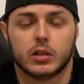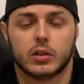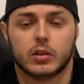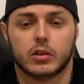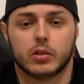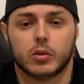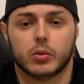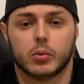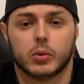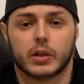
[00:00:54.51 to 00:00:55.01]

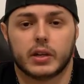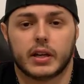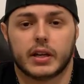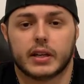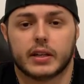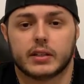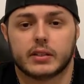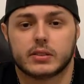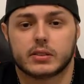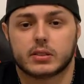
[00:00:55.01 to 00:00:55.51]
no one
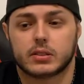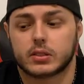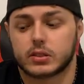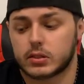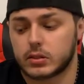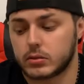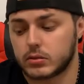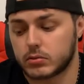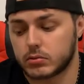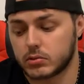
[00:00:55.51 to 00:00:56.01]

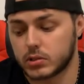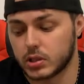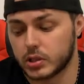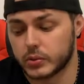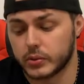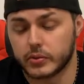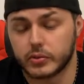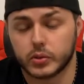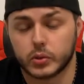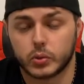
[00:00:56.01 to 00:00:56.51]
has done
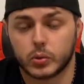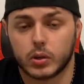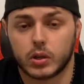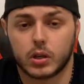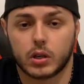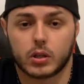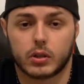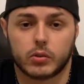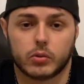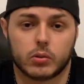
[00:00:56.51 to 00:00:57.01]
a review
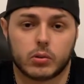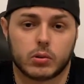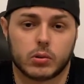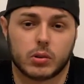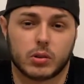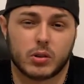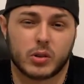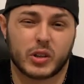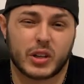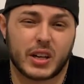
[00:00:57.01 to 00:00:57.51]
on
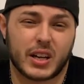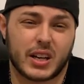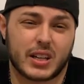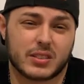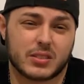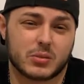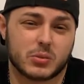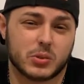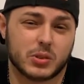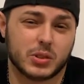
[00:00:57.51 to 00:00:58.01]
or
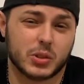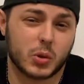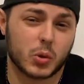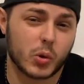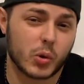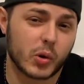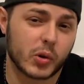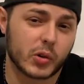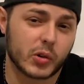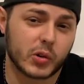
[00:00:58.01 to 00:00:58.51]
hasn't really
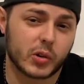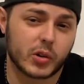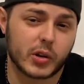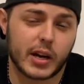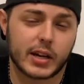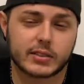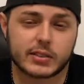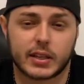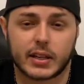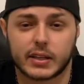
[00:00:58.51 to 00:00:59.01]
ordered
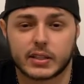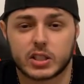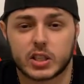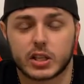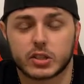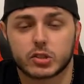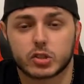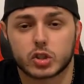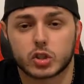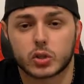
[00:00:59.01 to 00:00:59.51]
or hasn't had a
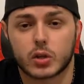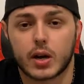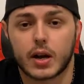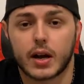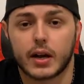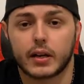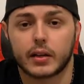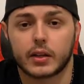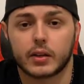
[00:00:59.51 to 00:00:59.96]
chance to try.